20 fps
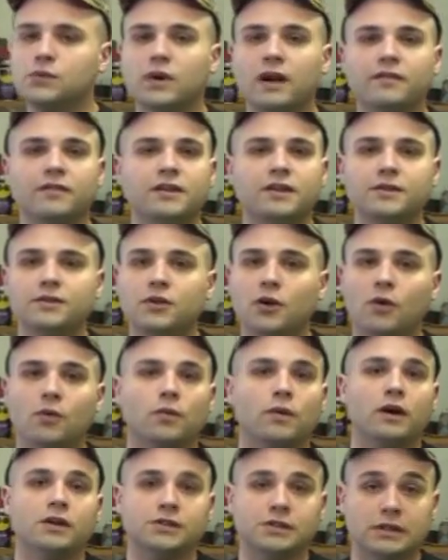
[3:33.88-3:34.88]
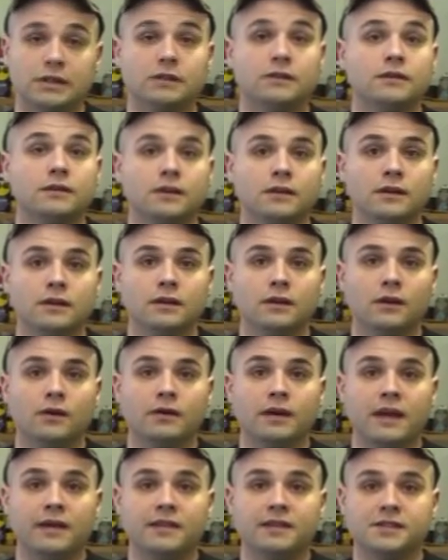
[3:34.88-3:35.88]
whatever you do, don't rush it.
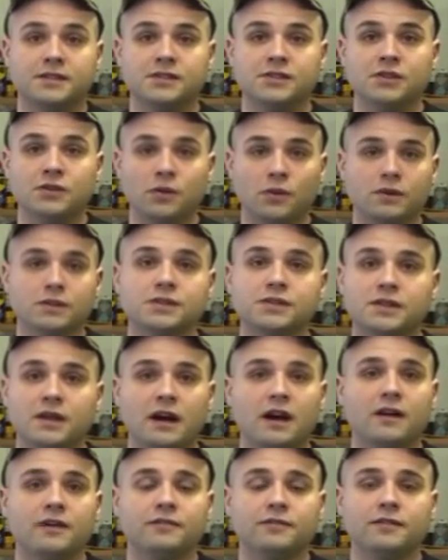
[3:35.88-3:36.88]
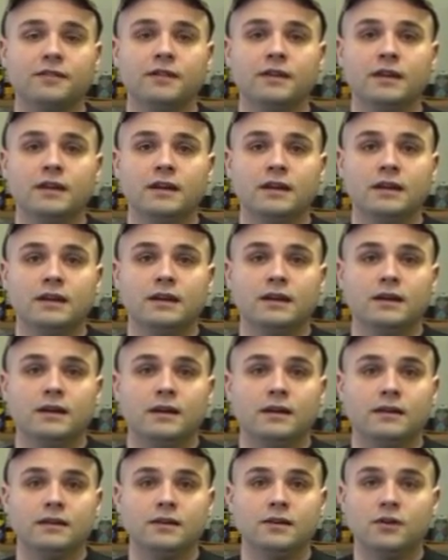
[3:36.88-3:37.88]
Okay, this is your stuff.
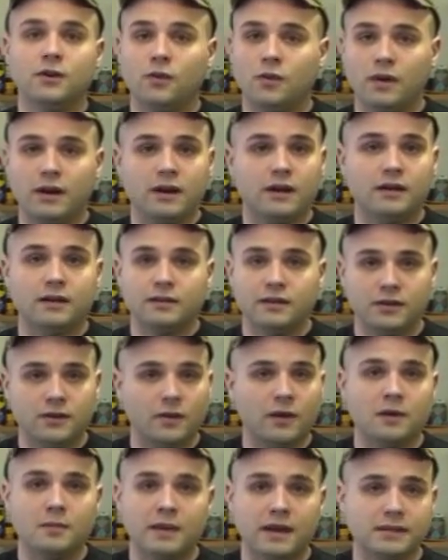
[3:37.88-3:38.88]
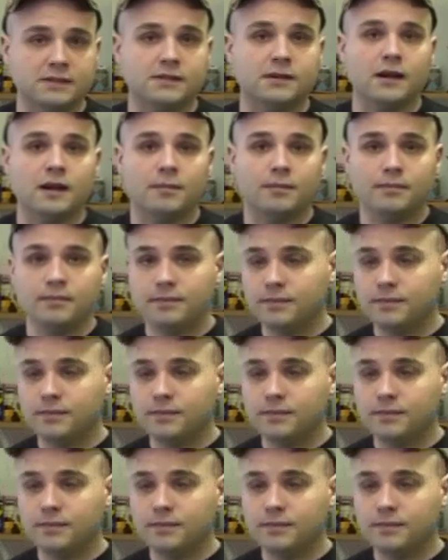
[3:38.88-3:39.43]
You don't want to mess it up.